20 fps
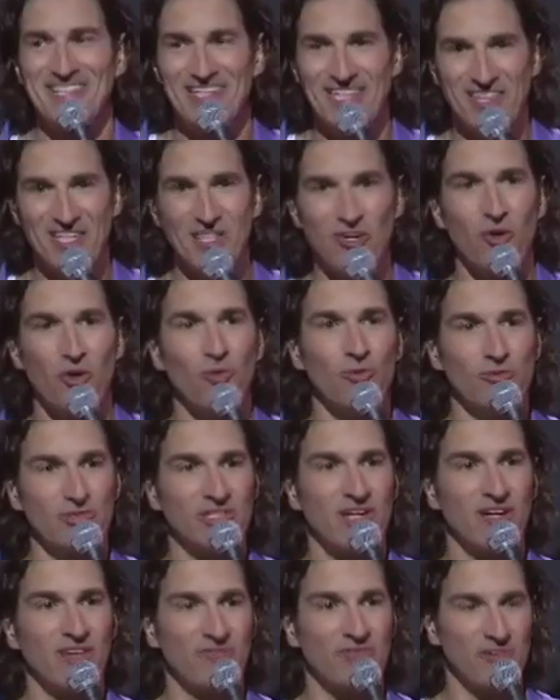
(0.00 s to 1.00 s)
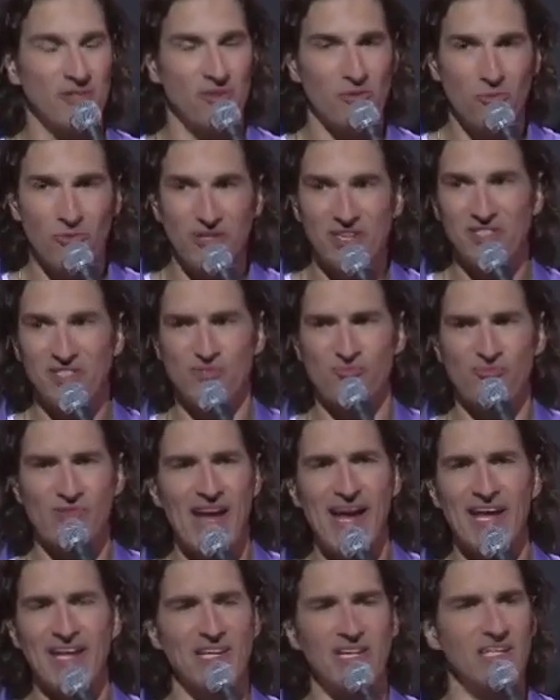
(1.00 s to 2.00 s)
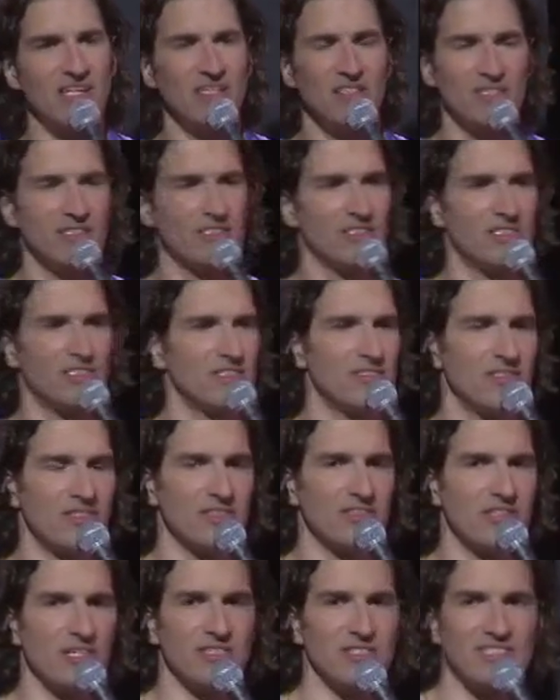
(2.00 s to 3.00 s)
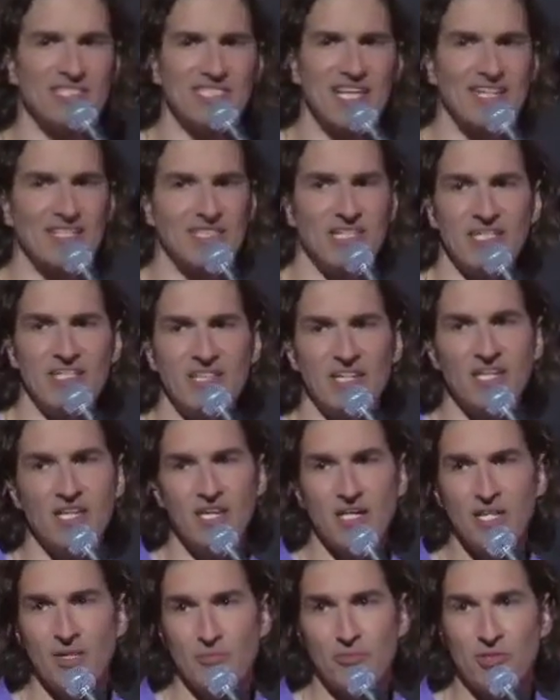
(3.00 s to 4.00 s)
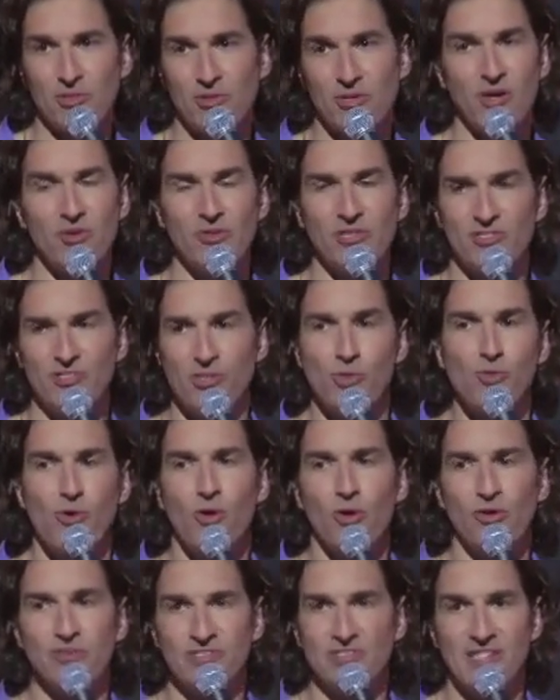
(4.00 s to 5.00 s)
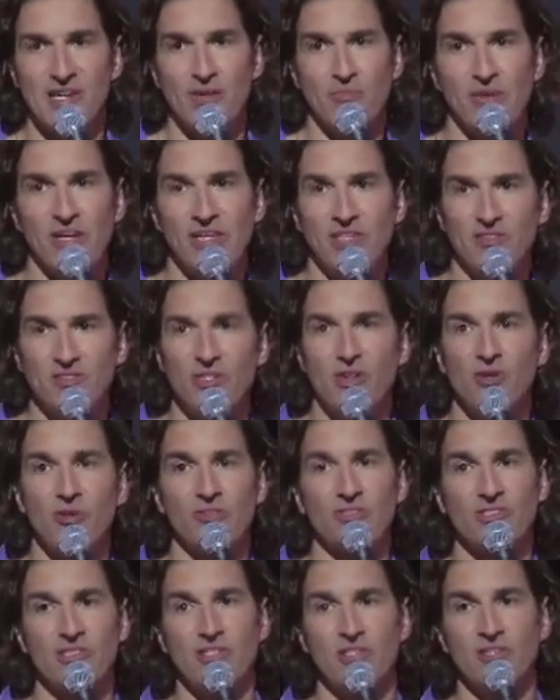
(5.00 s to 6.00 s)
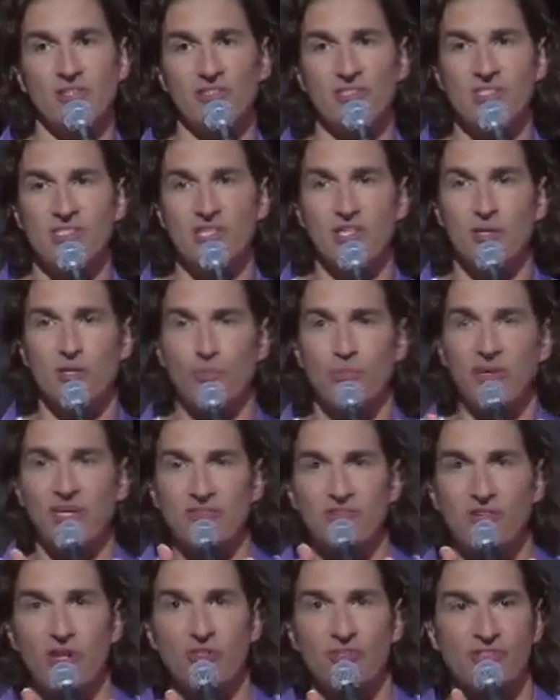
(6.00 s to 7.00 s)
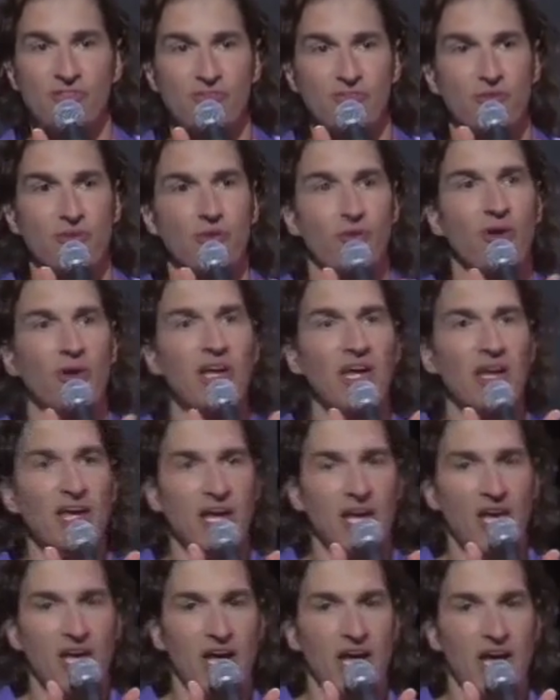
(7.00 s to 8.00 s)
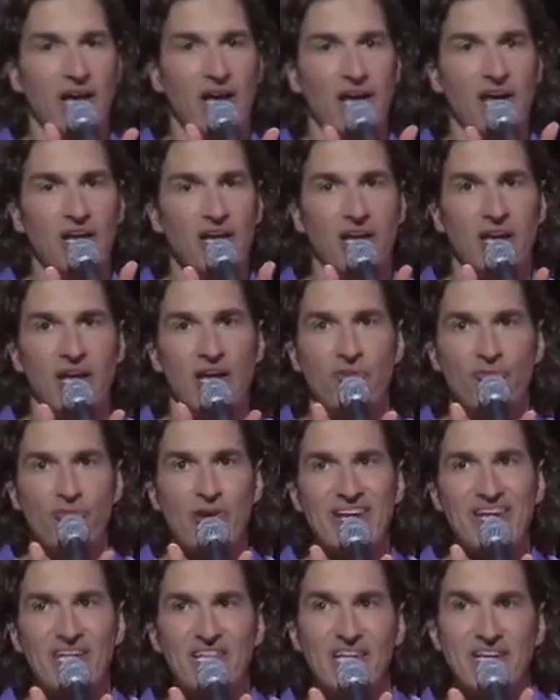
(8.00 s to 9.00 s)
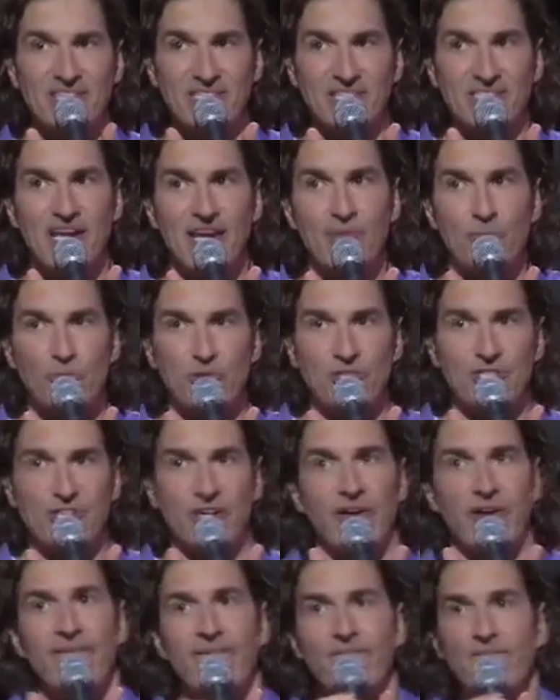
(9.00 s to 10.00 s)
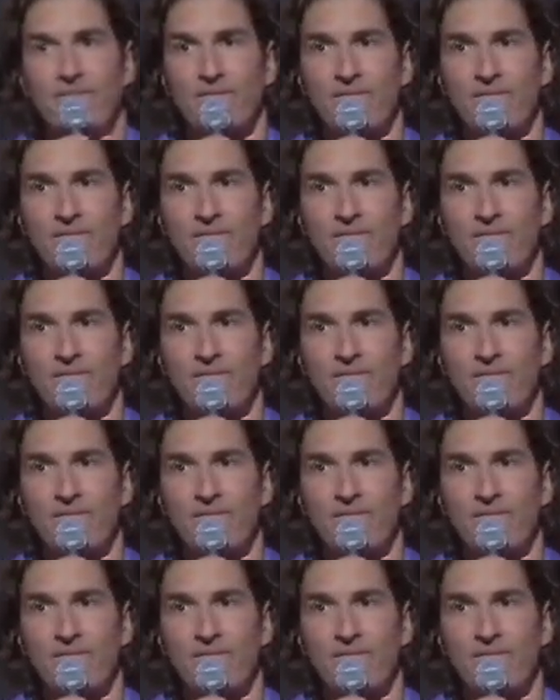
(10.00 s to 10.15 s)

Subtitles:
Get the old comforter, the one that's ratty, it's unsightly, but there are always two holes down by the toes that you can stick your big toes through and regulate the temperature.